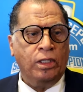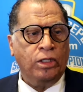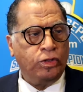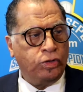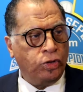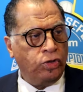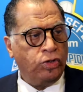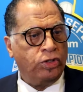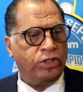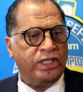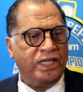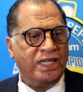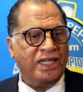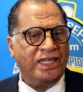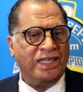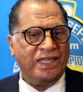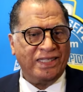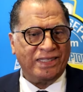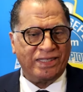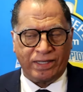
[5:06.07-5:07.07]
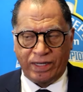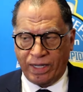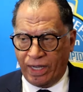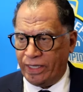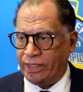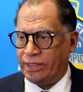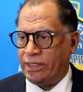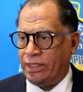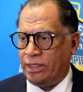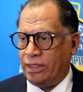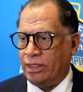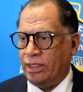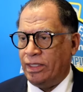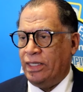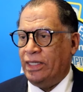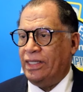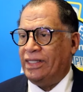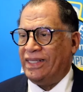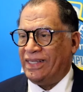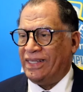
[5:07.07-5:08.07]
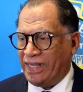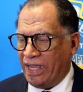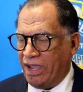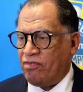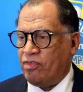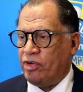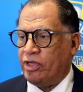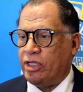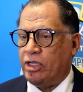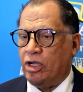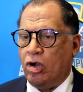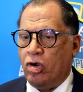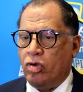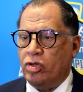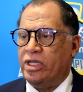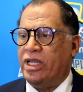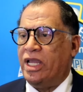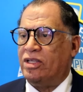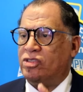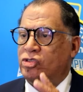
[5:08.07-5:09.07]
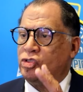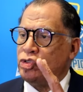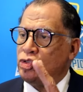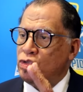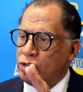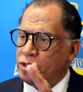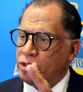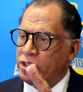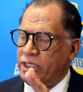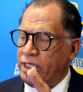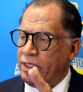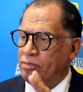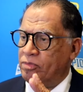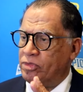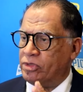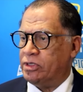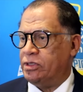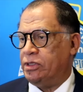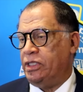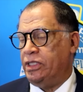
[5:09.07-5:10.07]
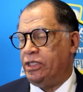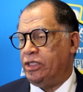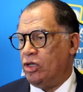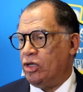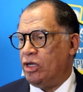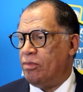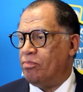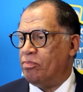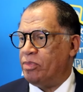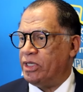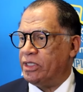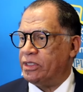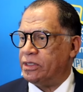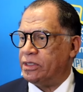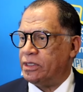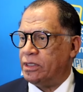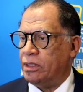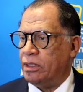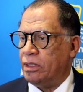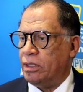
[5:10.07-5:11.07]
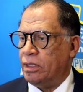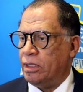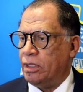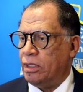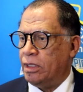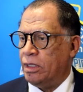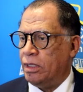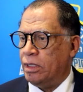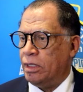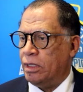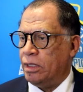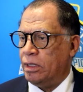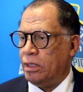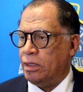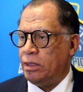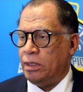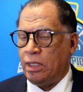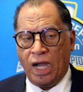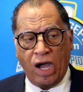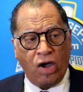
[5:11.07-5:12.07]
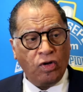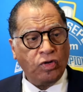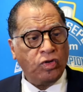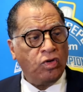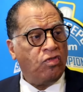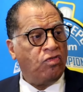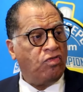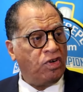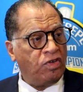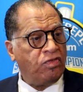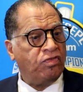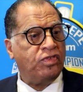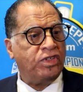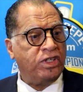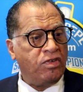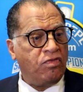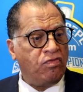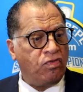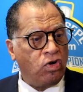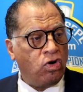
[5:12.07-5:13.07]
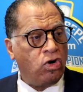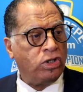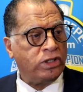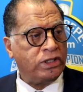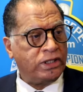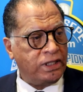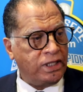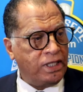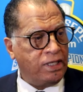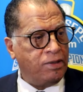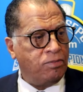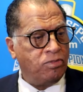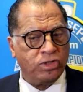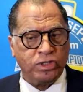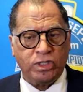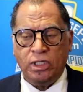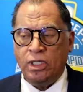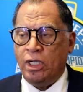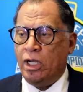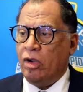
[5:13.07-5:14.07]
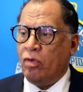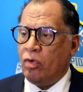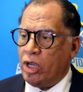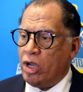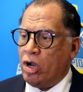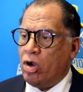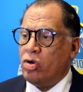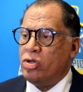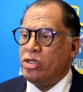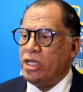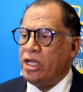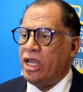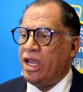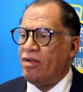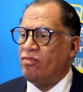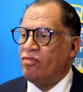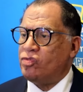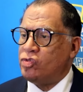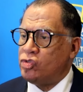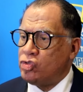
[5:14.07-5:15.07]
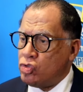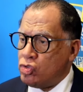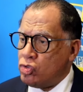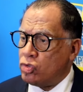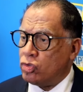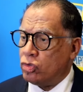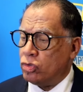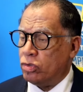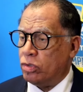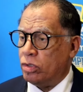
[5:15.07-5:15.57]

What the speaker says: Do you think it's right that Africa only has 2 teams in the Olympics? Out of 54 teams, we only have 2.